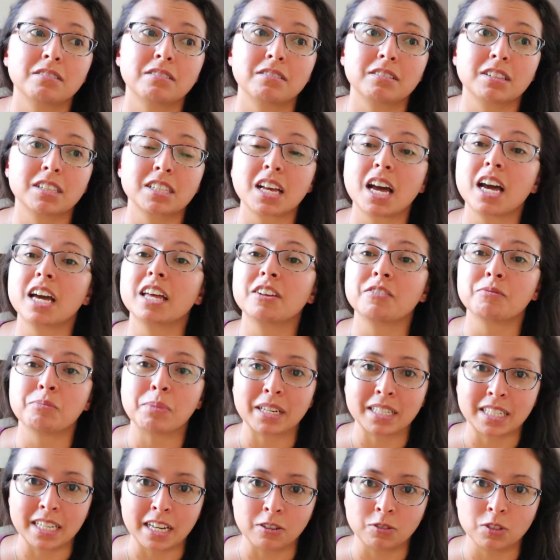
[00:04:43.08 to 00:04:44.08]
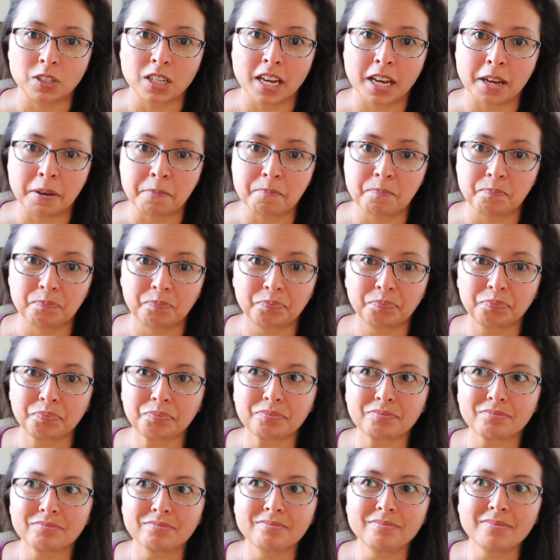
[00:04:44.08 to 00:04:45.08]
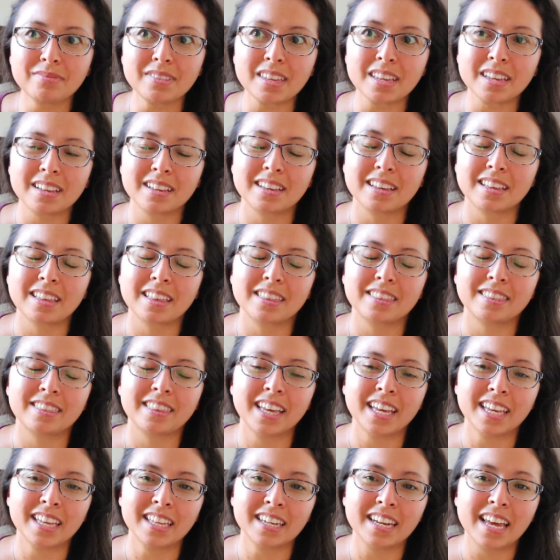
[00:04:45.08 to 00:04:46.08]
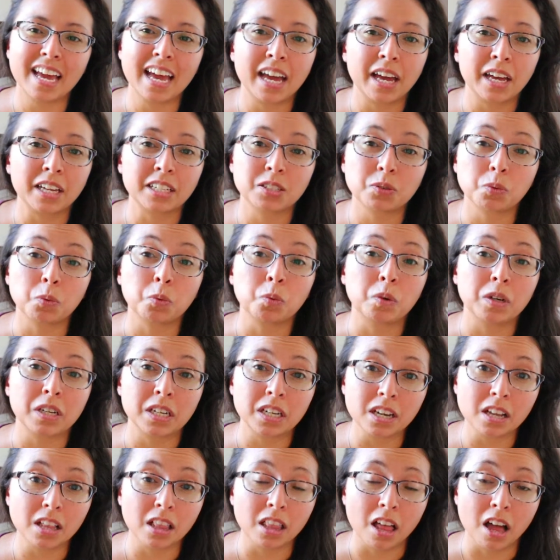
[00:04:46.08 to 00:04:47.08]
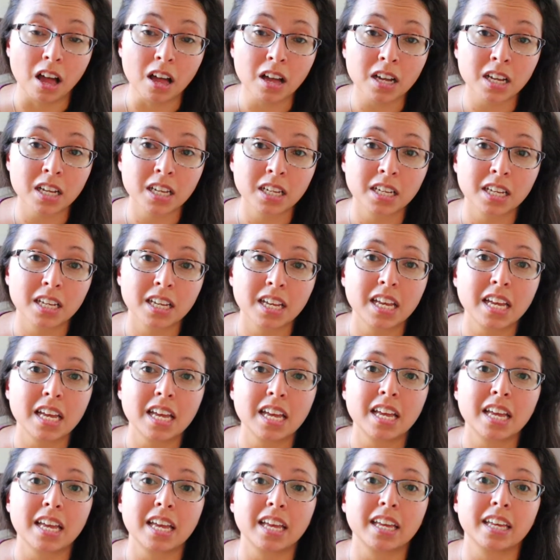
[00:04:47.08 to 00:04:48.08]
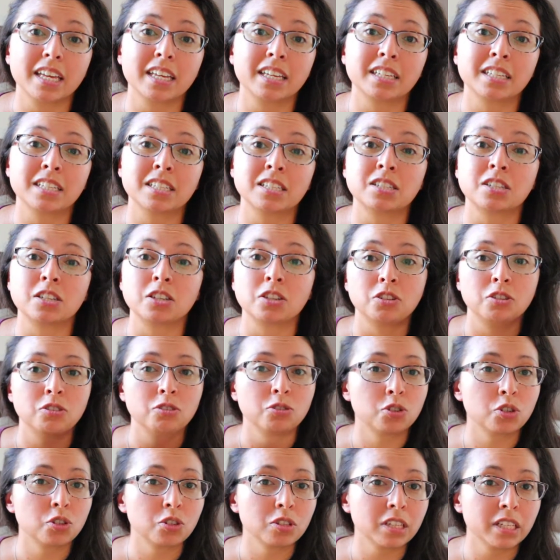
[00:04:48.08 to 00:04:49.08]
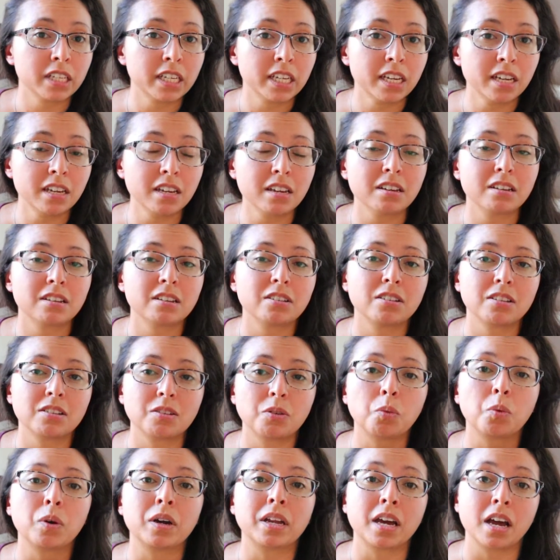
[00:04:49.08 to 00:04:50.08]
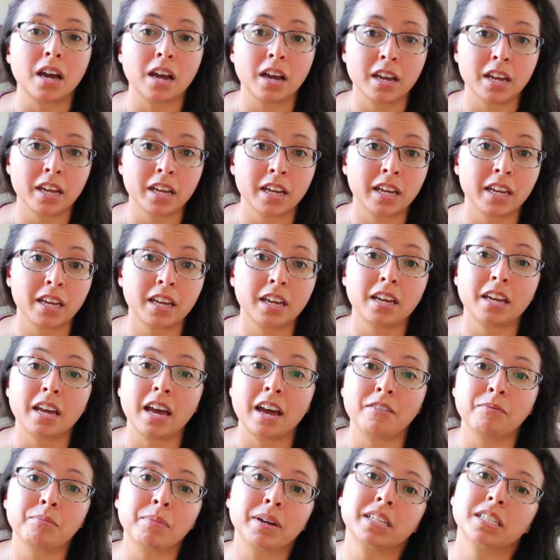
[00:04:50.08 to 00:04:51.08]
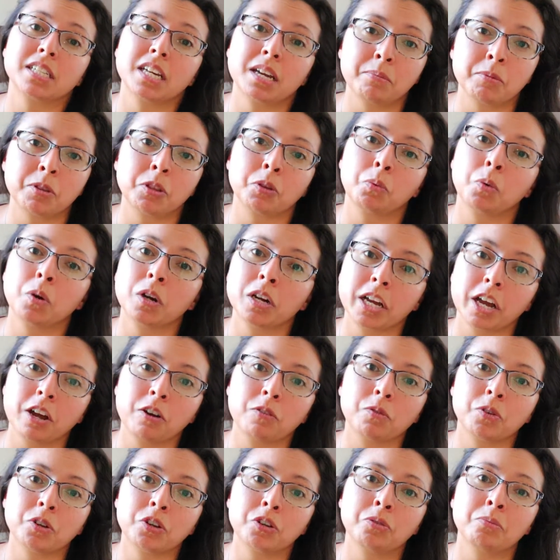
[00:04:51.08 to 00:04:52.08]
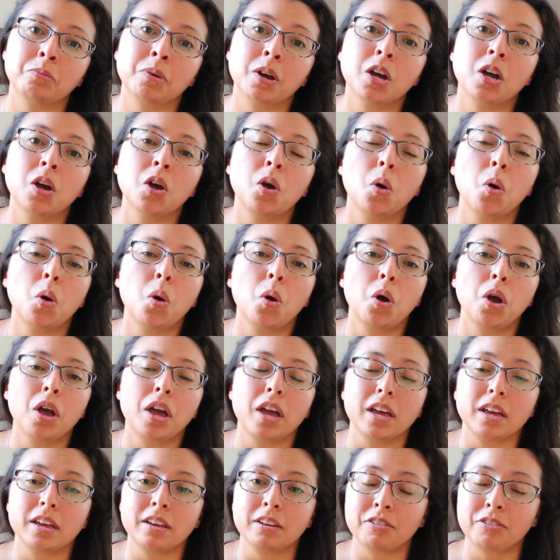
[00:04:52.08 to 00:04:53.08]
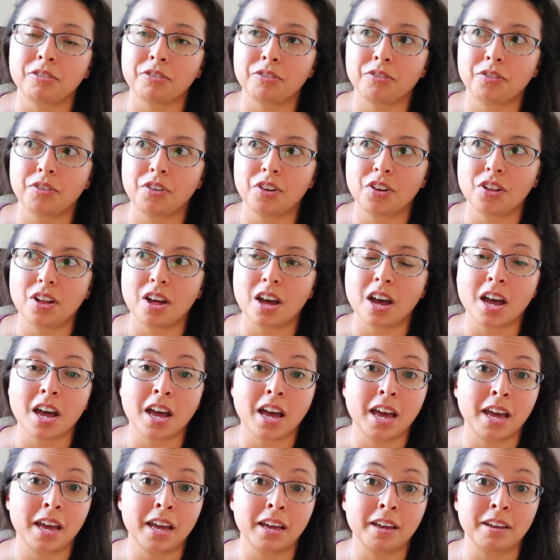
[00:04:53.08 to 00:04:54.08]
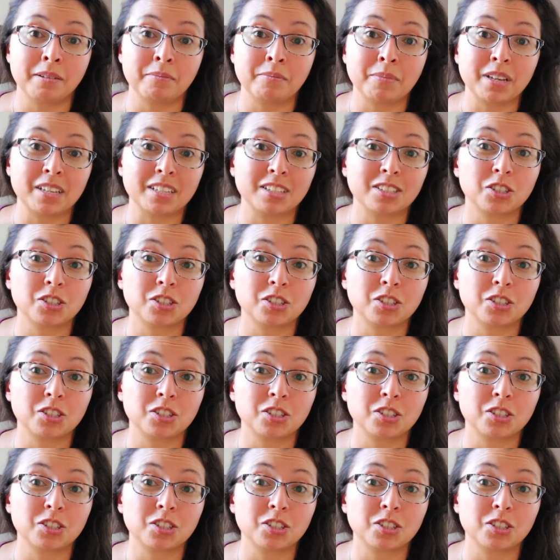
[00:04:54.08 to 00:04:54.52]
it's kind of my downtime. Then at 1 o'clock is usually when I have my time in the workout room. If I'm